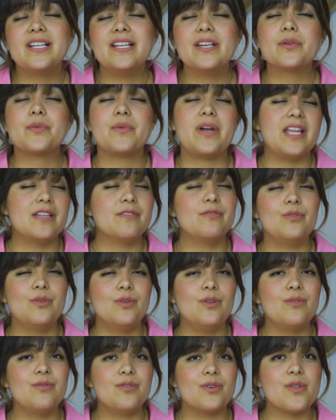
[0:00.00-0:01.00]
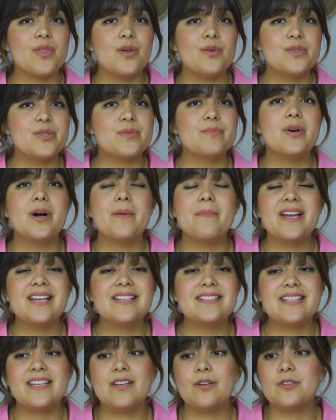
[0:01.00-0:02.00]
really grateful for those
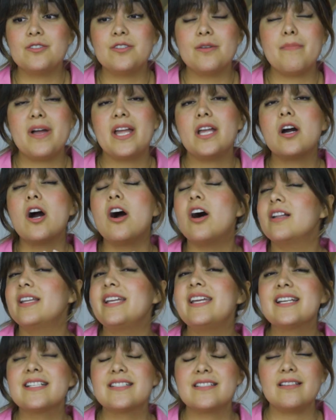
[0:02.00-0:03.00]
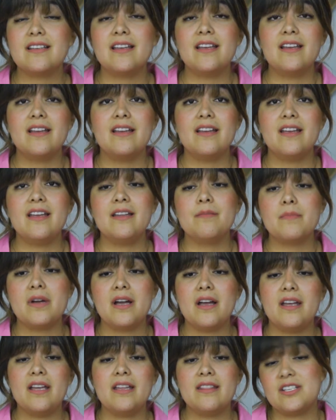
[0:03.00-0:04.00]
moments, and also my colleagues uh, in
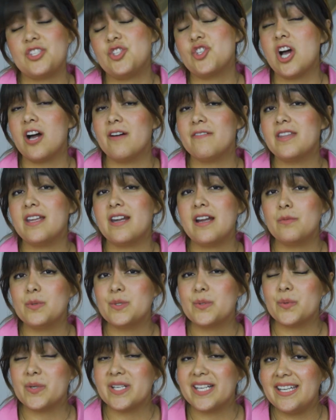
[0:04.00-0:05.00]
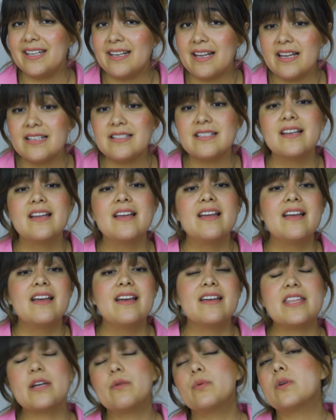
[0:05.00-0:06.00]
my in the job that I was working at.
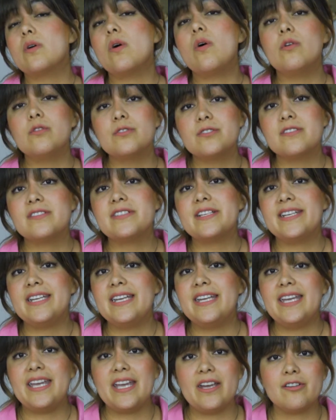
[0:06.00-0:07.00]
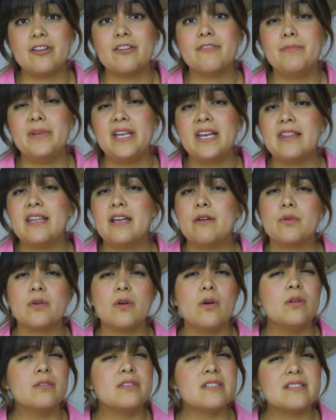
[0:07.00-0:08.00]
They were also taking care of me, and they were
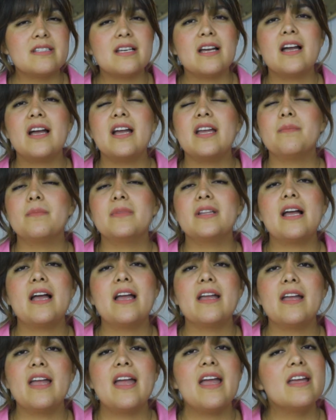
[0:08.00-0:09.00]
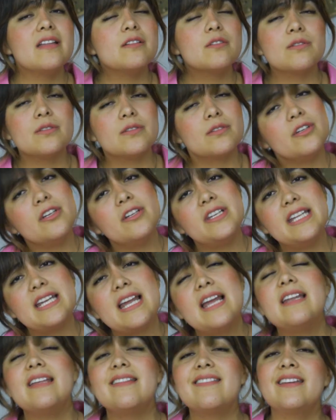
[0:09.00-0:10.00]
all the time like, hey, do, do you need
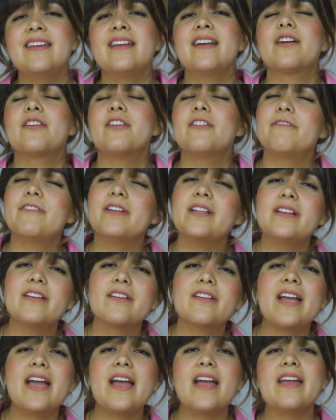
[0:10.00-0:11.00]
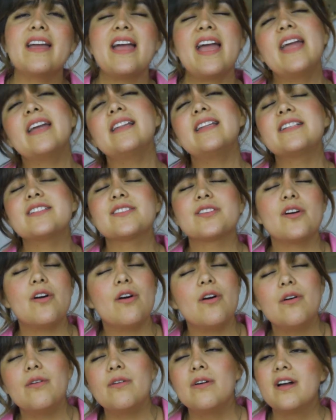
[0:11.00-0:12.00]
anything? Are you feeling okay? Hey, let's
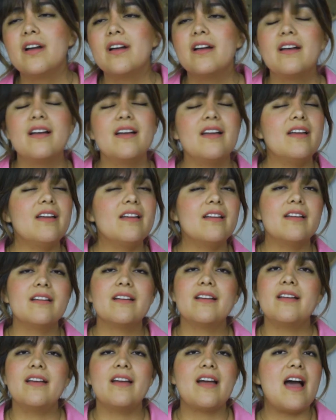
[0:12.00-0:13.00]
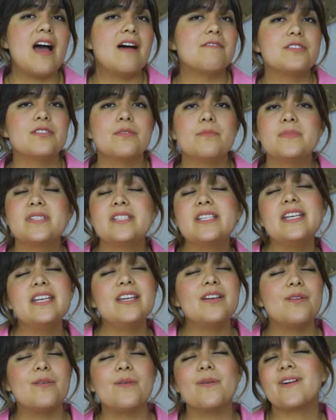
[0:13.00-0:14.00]
go uh, have some
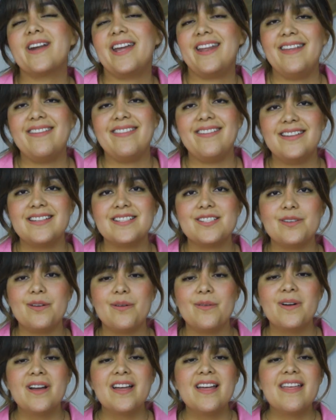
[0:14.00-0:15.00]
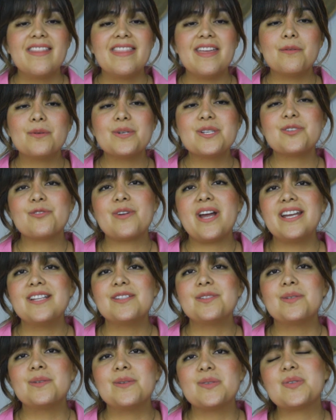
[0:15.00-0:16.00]
tea or anything. So they were
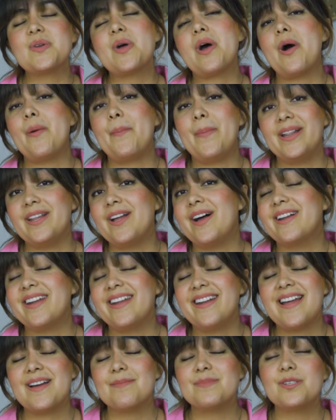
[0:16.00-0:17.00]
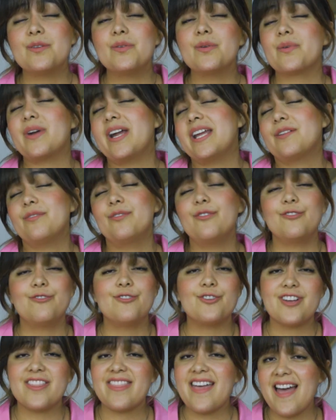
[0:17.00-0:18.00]
trying to, to help a lot, and I'm so grateful
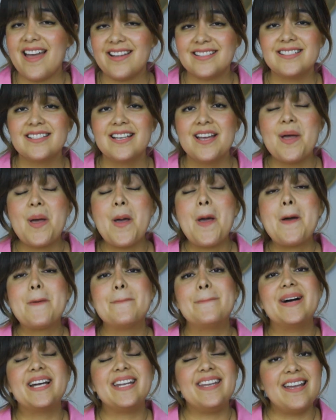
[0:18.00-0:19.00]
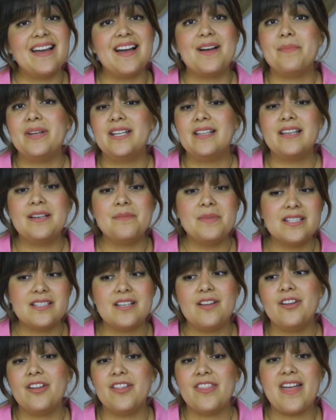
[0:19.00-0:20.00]
for that. But yeah, I mean, let me
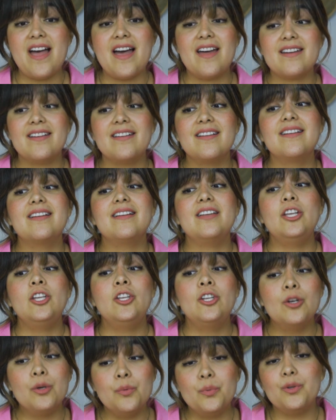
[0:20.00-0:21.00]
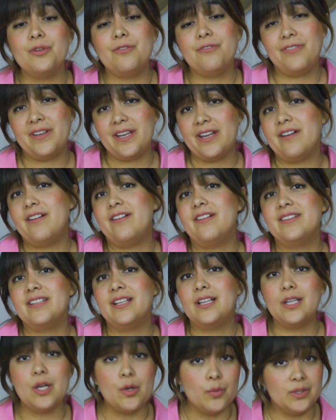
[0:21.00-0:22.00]
tell you that you will feel
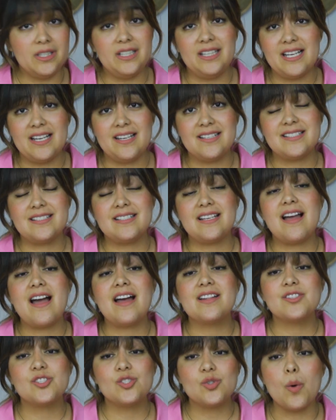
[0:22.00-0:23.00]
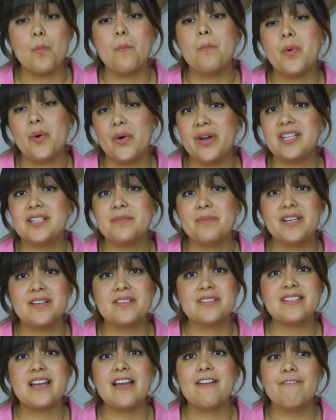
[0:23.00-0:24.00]
the loneliness at some point,
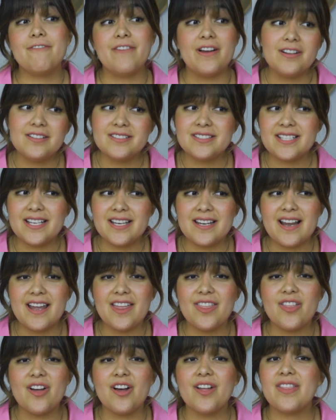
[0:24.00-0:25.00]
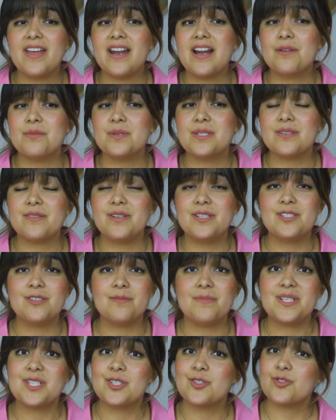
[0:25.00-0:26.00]
because I felt it. I thought that I was going
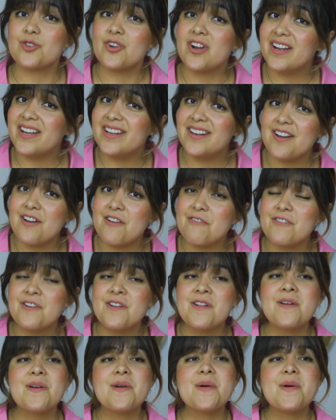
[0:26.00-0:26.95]
to be strong enough.